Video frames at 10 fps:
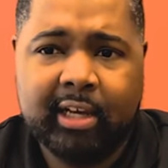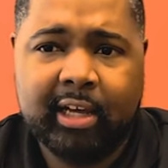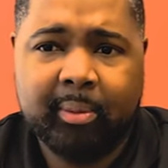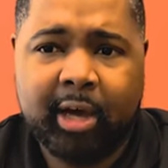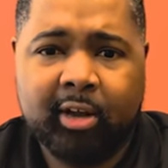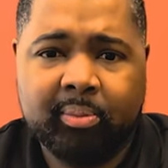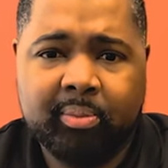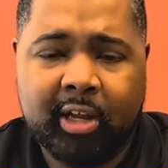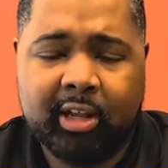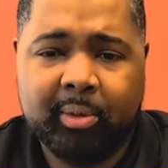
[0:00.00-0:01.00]
uh, about,
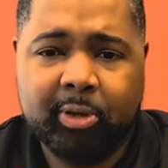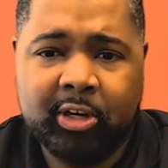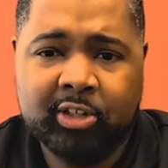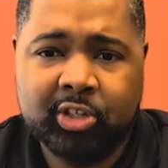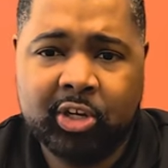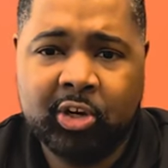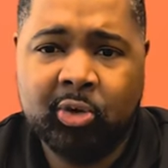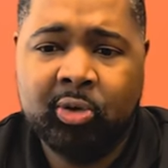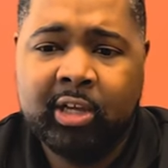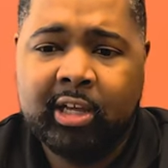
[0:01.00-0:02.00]
about a couple of years ago,